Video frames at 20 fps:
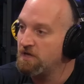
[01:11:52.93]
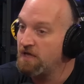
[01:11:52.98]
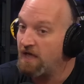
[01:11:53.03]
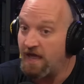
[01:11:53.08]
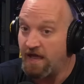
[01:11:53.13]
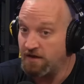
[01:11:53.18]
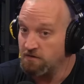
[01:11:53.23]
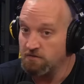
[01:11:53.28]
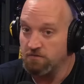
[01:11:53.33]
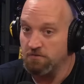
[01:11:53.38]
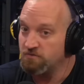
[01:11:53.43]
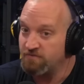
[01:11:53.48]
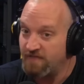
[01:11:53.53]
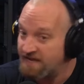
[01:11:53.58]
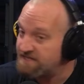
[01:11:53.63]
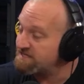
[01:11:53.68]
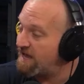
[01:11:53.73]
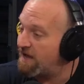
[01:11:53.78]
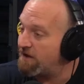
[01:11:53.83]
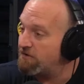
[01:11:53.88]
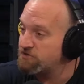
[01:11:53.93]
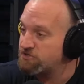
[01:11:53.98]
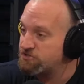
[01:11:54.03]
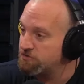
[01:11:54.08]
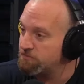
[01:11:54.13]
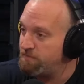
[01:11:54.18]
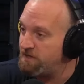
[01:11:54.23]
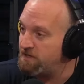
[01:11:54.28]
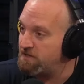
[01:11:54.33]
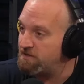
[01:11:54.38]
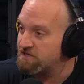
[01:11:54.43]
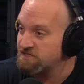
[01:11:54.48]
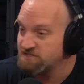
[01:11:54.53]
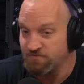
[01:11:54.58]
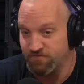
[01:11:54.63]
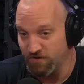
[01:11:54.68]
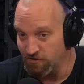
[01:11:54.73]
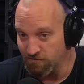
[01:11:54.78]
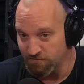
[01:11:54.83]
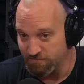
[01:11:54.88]
And that's how it should be. Because
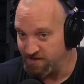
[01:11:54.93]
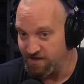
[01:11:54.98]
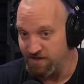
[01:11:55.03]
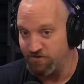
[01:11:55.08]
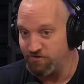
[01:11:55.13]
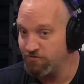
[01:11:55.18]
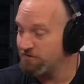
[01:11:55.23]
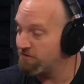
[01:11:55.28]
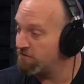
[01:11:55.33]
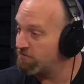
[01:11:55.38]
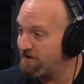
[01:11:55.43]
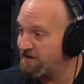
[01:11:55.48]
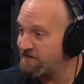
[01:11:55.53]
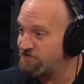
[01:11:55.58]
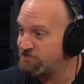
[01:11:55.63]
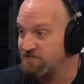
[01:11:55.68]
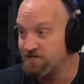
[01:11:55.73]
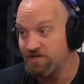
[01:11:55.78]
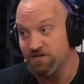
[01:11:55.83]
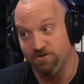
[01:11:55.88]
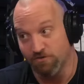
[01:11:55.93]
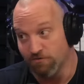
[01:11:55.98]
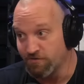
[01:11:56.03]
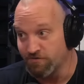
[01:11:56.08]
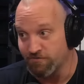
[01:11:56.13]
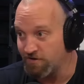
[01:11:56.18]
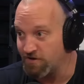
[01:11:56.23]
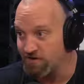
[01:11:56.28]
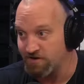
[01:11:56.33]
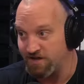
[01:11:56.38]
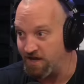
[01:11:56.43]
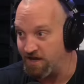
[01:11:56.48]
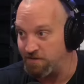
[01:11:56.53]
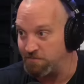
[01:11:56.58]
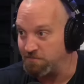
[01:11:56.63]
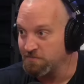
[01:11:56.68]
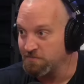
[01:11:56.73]
if you don't think you're going to wreck shit, you're in the wrong game.